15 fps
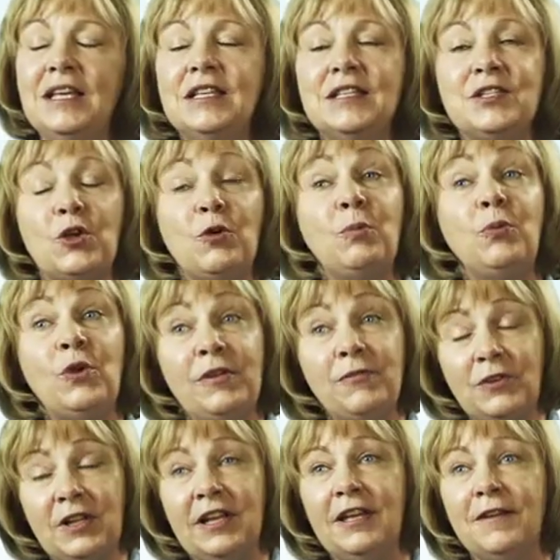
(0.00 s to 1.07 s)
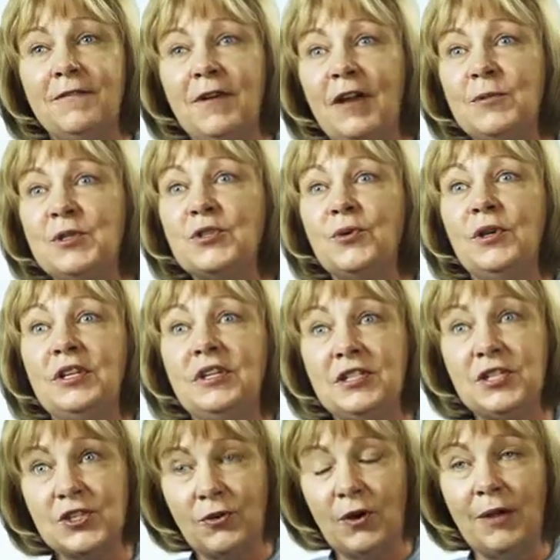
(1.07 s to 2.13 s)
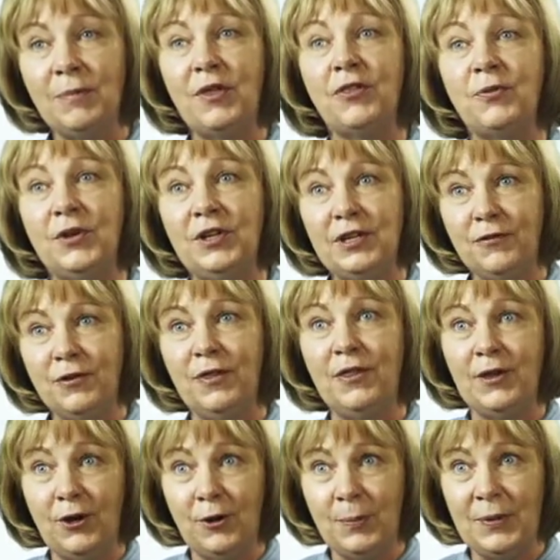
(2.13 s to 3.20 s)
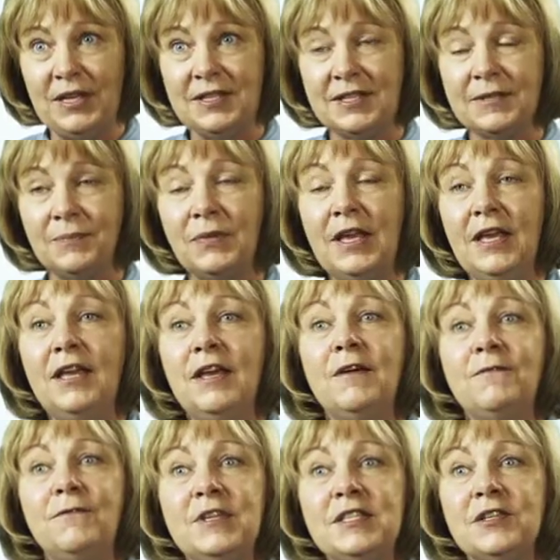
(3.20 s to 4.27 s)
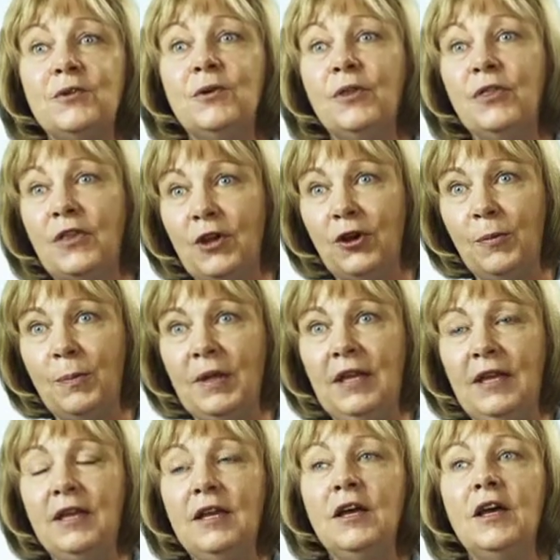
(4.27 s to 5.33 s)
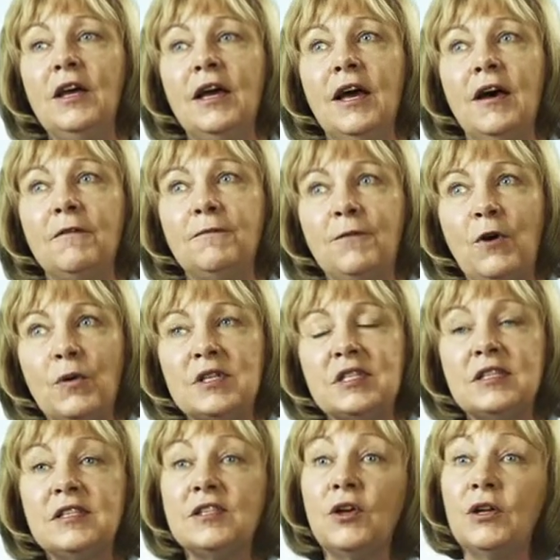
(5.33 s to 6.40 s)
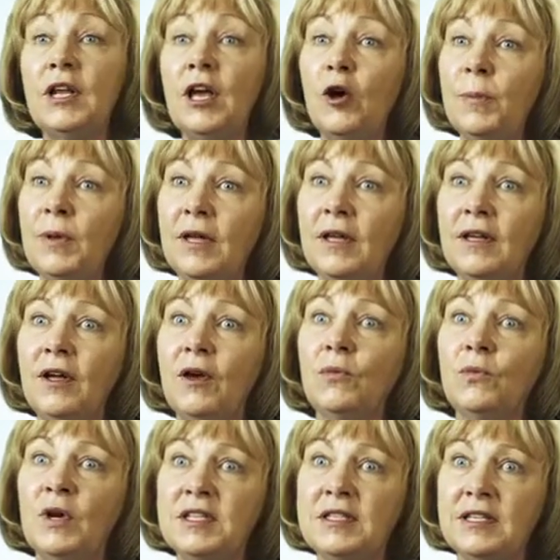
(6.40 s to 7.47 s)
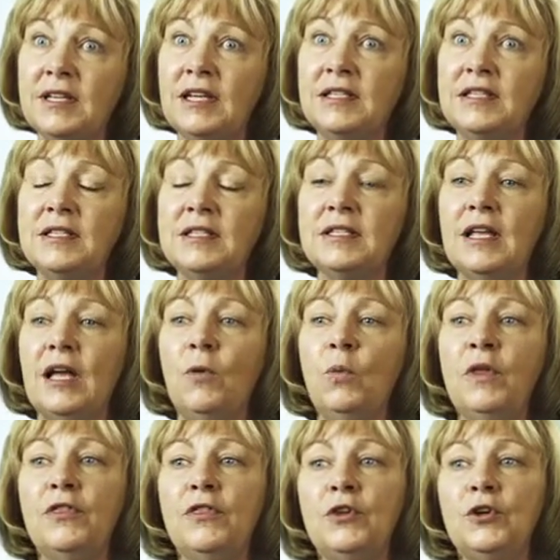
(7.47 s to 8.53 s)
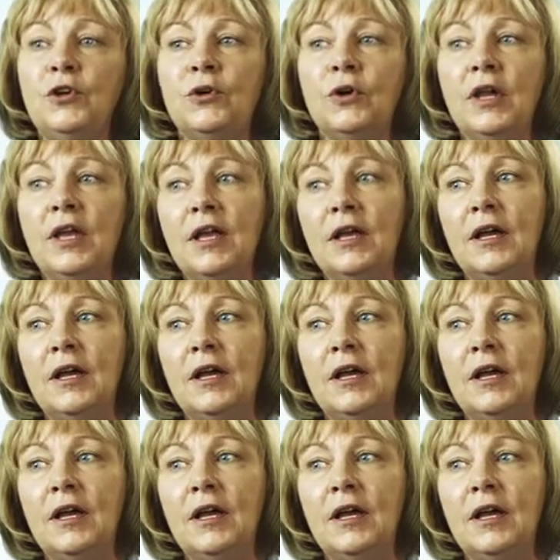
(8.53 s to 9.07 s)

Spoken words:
so briefly, if I was going to describe the three different therapies, physical therapy focuses on helping residents with their